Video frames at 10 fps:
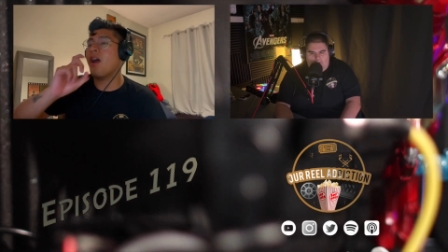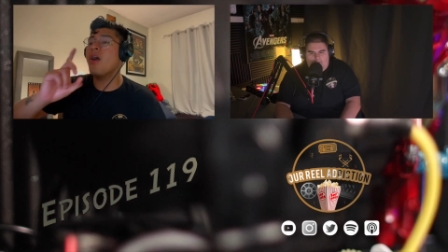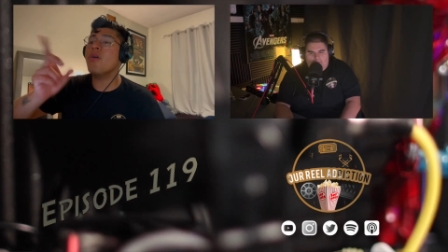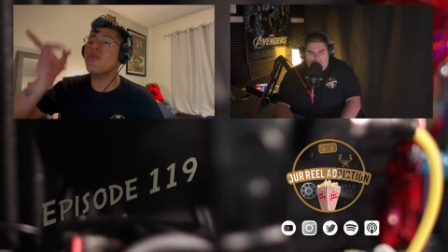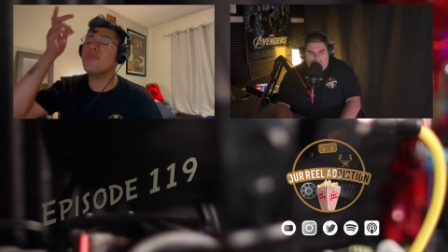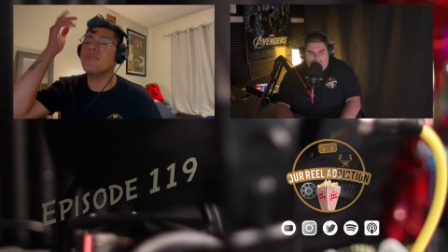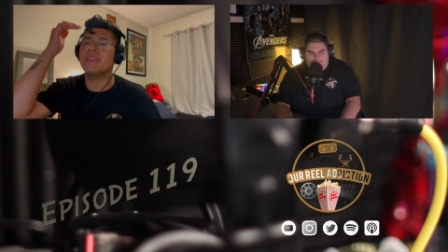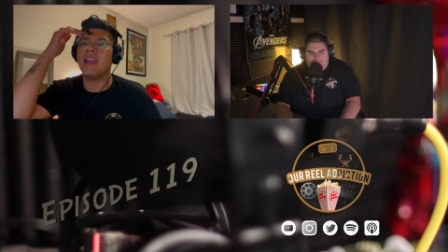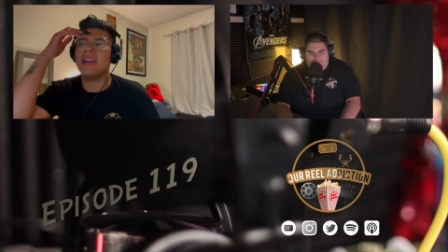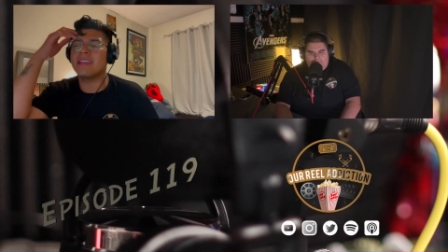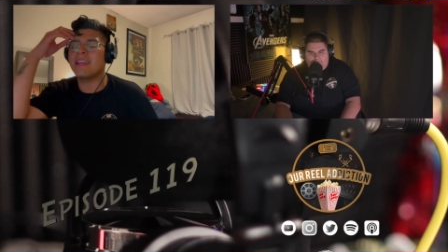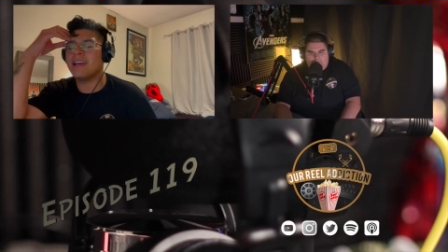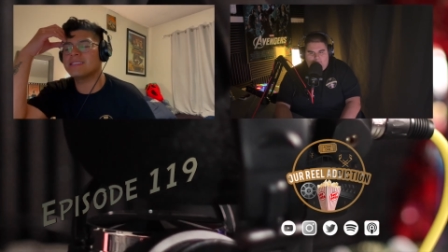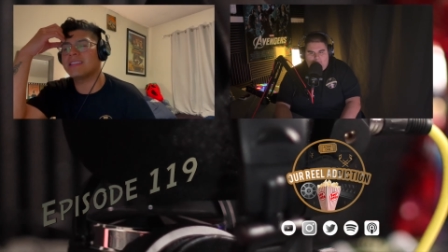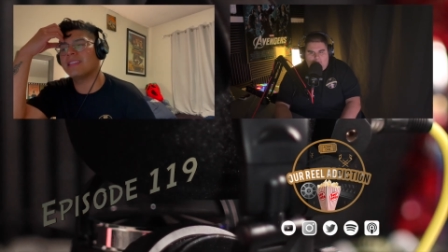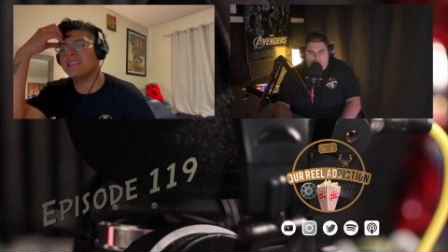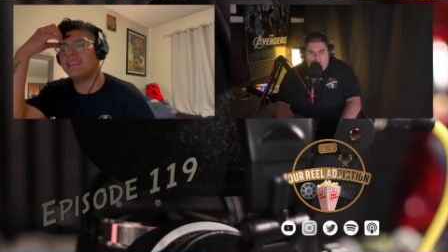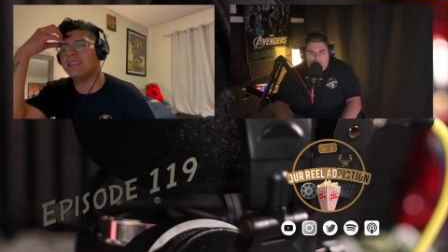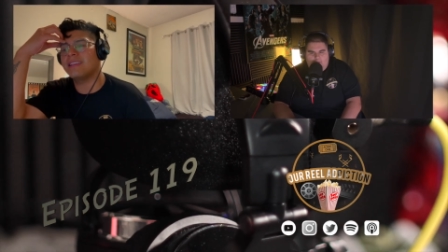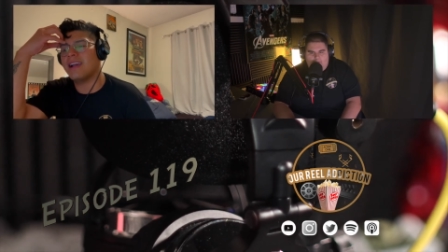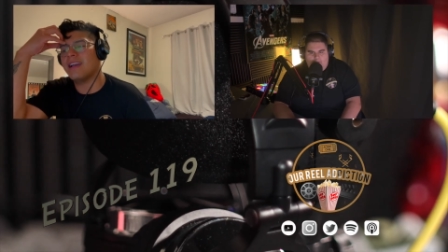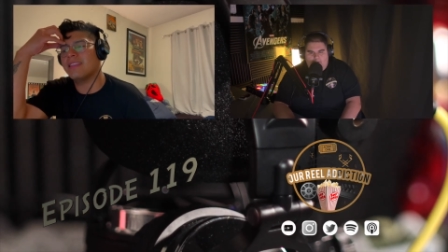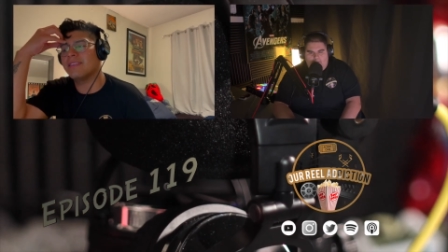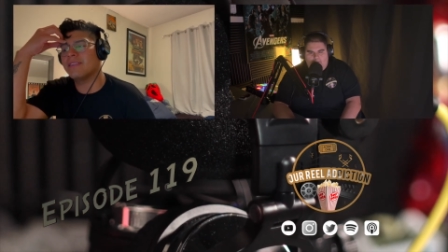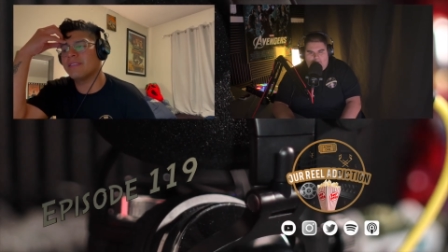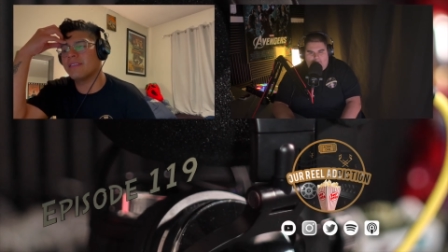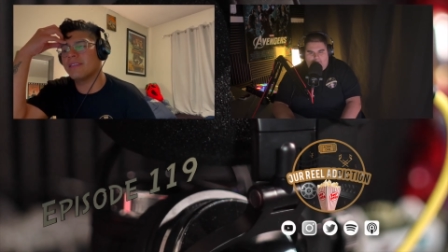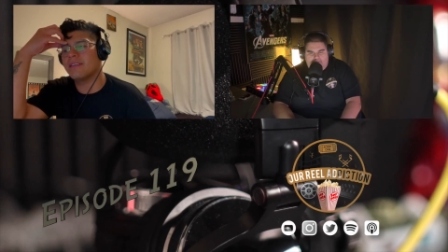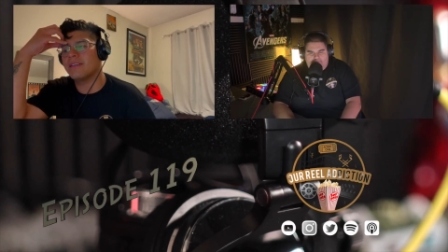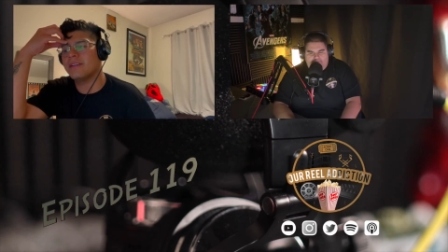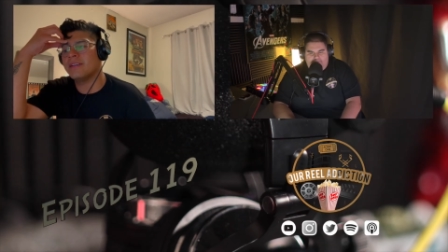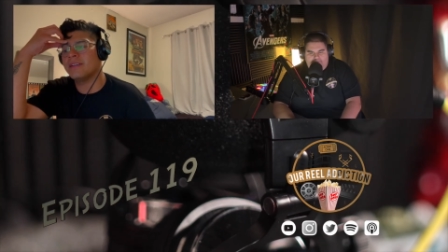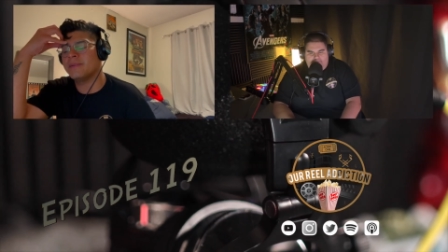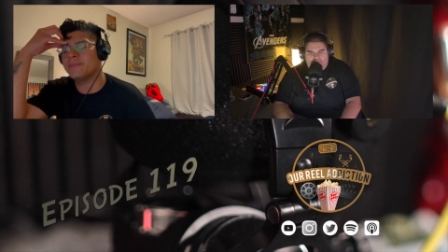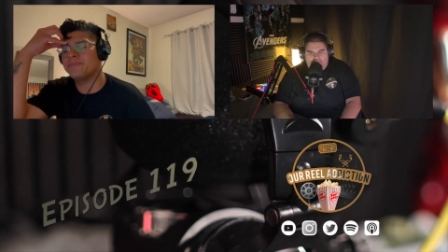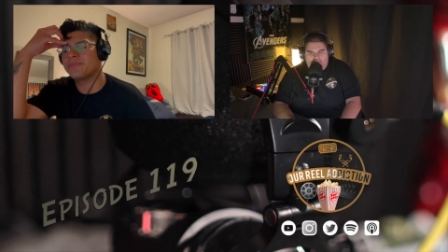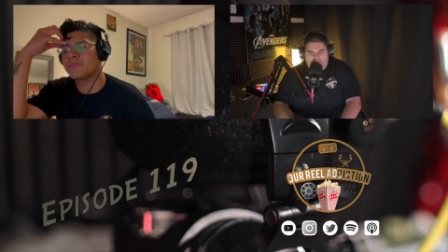Oh yeah, and it has that lead guy, the